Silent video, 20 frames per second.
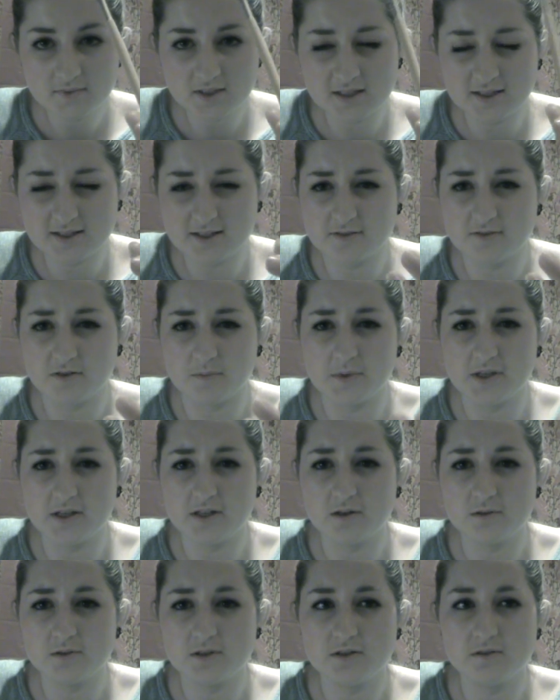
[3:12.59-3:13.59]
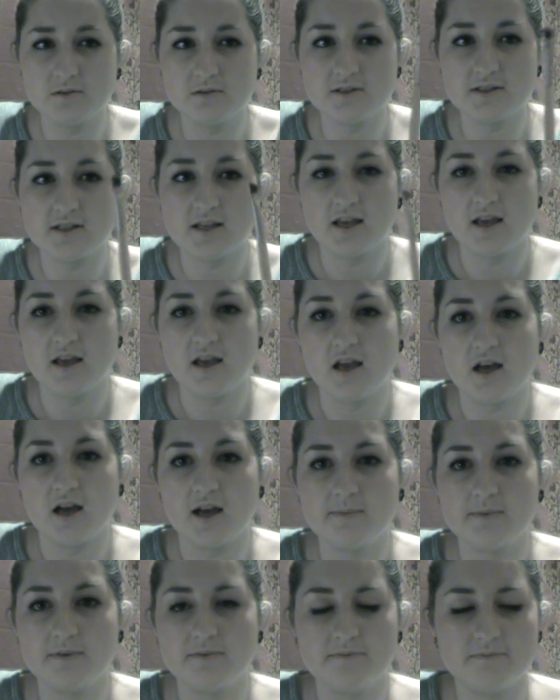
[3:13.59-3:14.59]
This is from Eco Tools.
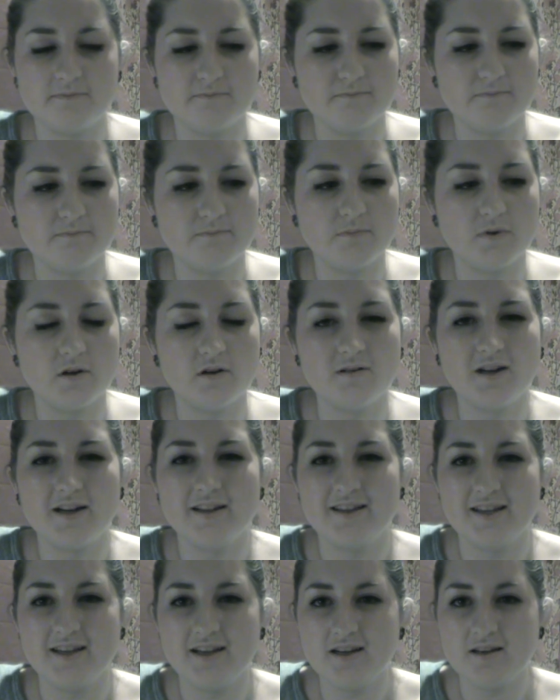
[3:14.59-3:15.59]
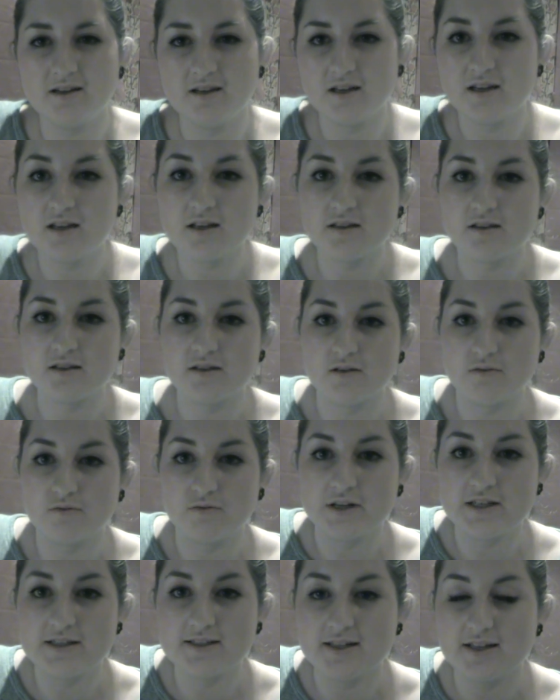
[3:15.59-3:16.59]
I think the
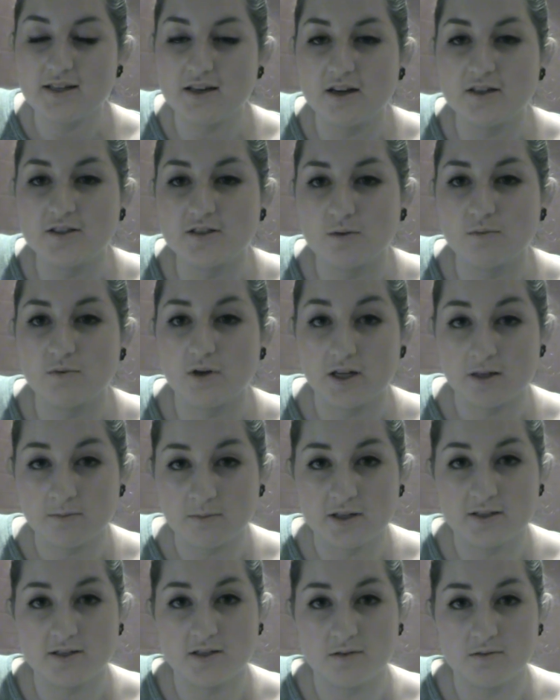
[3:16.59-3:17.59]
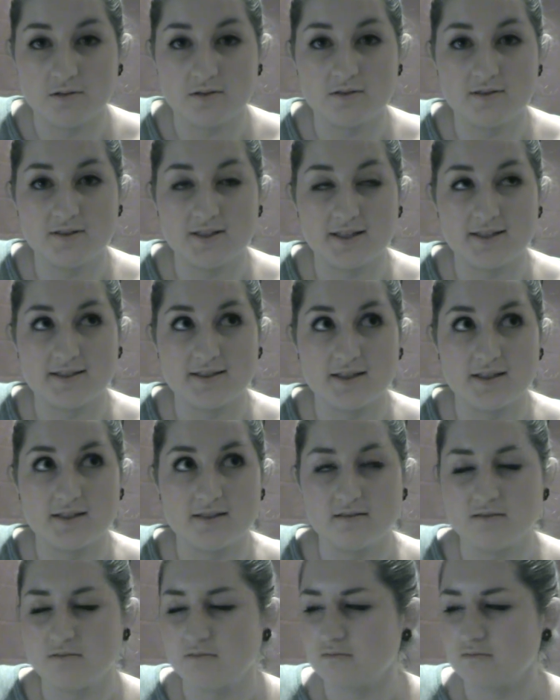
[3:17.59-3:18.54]
reason I don't like my 266